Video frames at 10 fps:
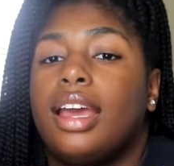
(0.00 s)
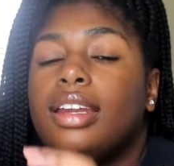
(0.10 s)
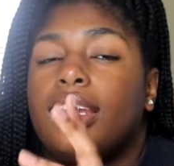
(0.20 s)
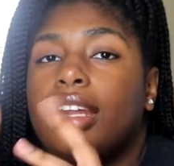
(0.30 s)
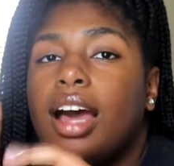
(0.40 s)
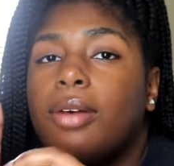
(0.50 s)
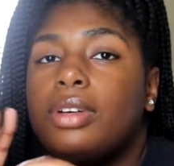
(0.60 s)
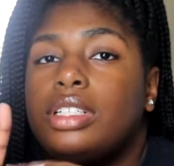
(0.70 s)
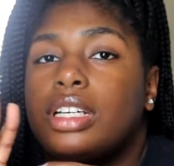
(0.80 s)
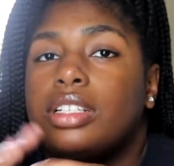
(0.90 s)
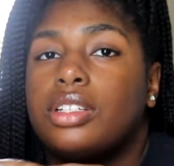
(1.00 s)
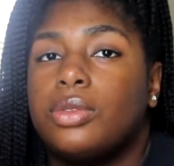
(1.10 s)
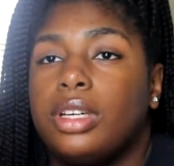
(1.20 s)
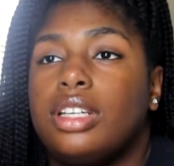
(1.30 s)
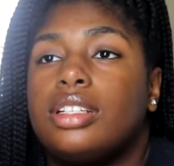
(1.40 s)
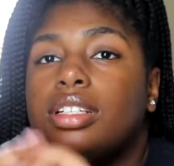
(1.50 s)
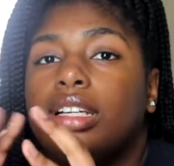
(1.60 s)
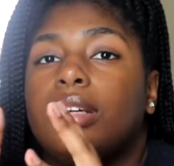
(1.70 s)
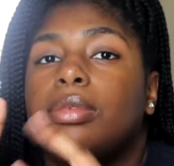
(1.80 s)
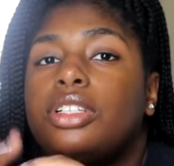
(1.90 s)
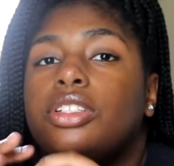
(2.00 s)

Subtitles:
and then I would just squeeze the lemon